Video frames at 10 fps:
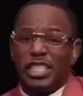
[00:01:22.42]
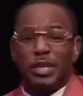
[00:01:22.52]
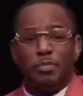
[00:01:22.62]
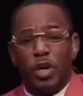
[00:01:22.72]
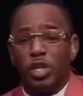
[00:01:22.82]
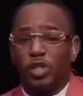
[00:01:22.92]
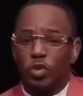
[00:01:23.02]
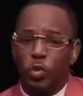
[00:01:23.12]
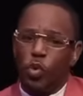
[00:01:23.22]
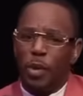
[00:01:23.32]
It's a
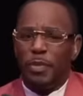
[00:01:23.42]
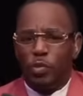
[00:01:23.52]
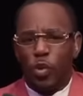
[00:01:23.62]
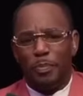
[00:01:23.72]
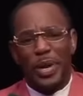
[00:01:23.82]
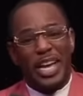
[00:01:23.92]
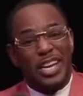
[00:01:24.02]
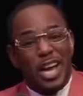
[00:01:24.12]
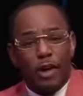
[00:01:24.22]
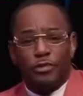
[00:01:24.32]
Muslim woman, one
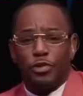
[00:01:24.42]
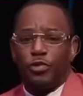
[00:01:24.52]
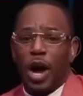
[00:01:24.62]
big cover